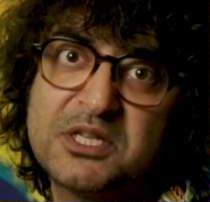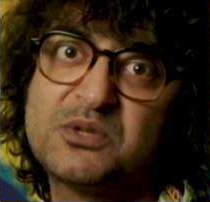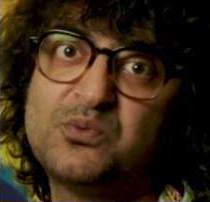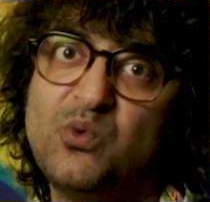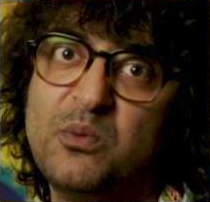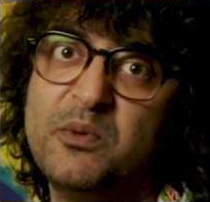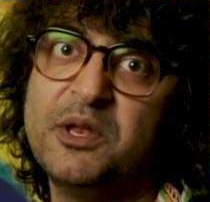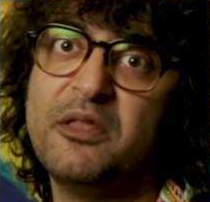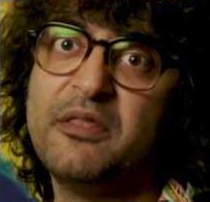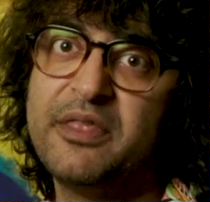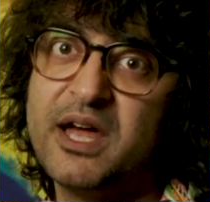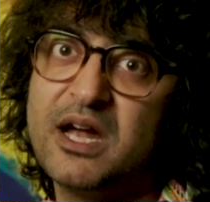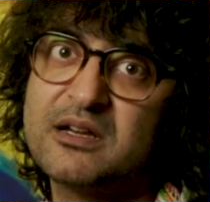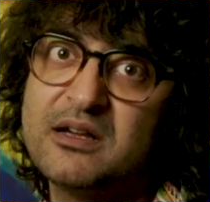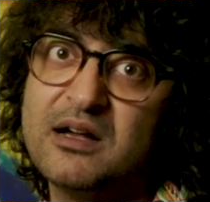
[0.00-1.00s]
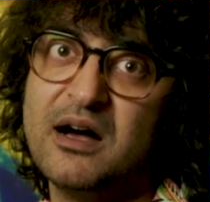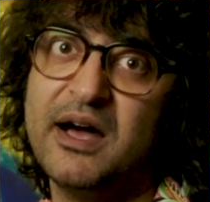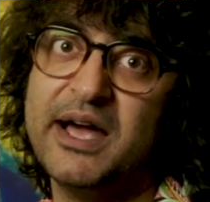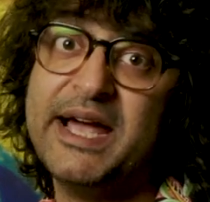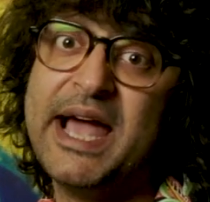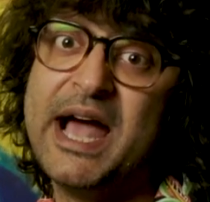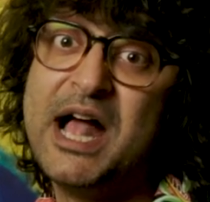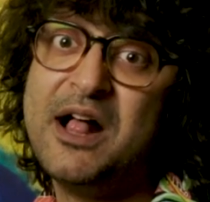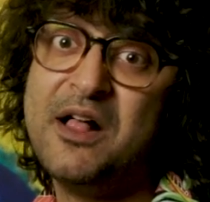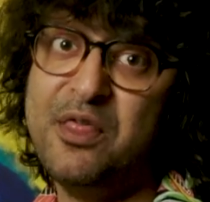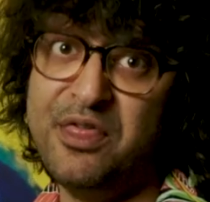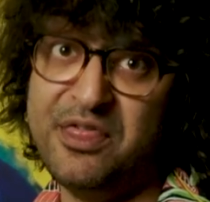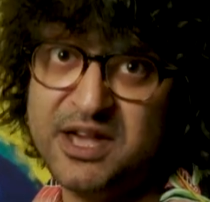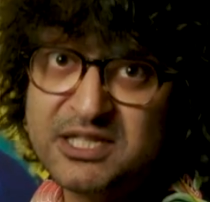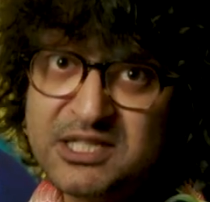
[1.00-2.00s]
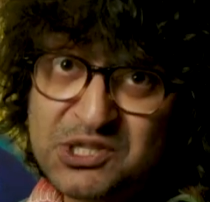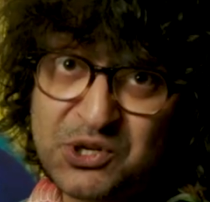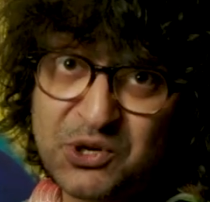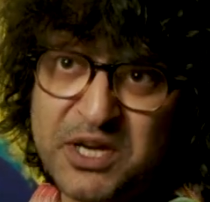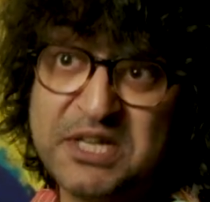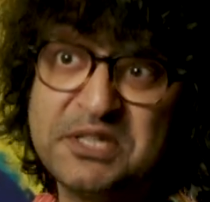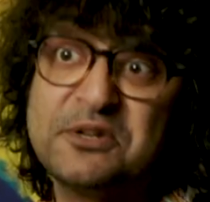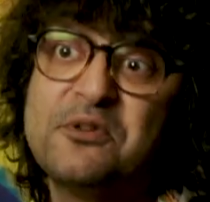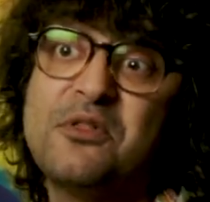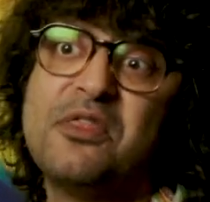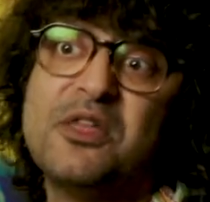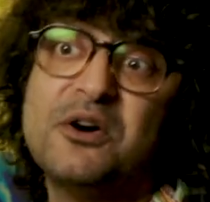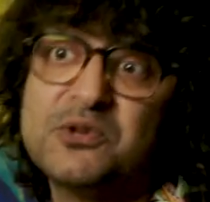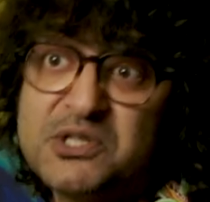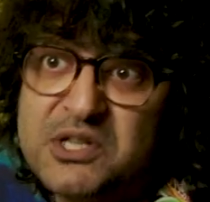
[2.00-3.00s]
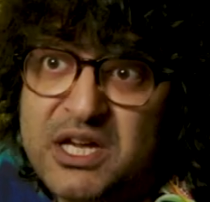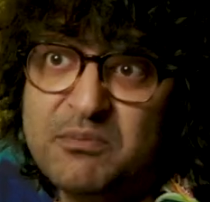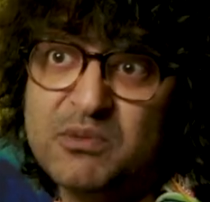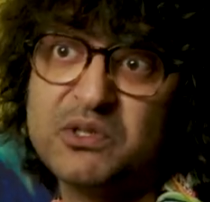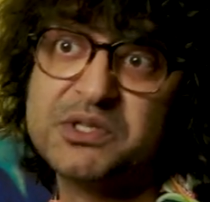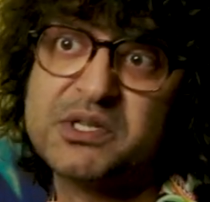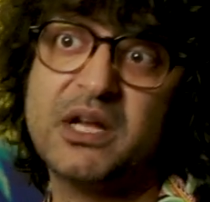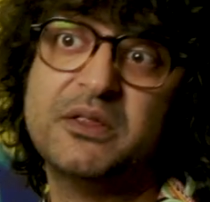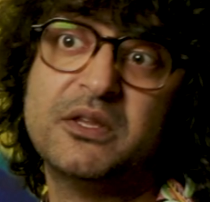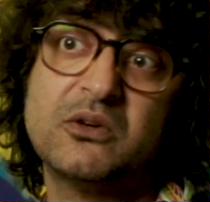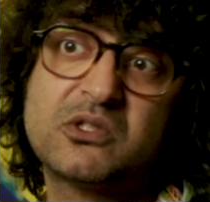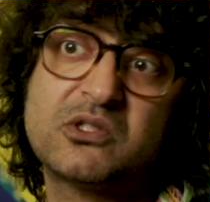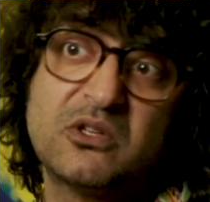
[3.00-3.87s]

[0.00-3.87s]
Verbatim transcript: this woman, that guy, this street, those neighbors, and those